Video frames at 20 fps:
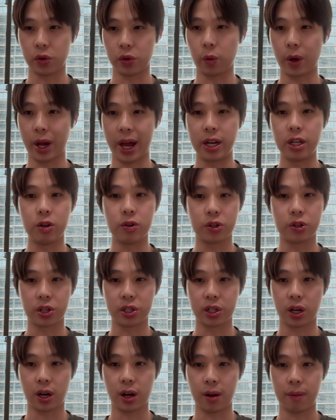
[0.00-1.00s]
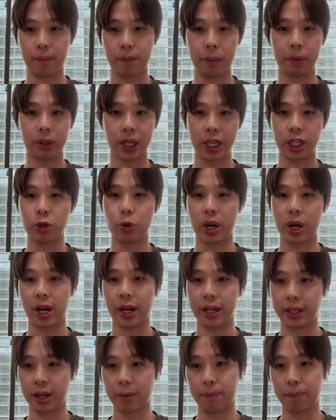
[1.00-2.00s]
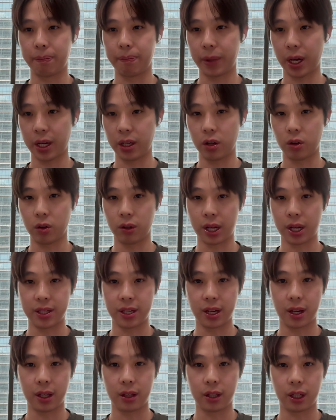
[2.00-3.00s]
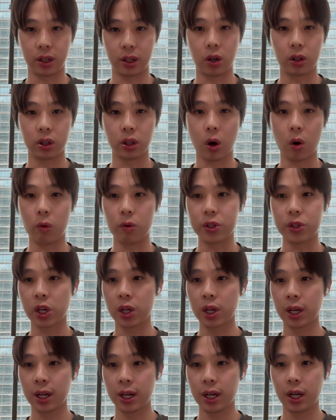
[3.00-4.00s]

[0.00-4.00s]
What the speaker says: So end users are people like you and I that let's say take on loans,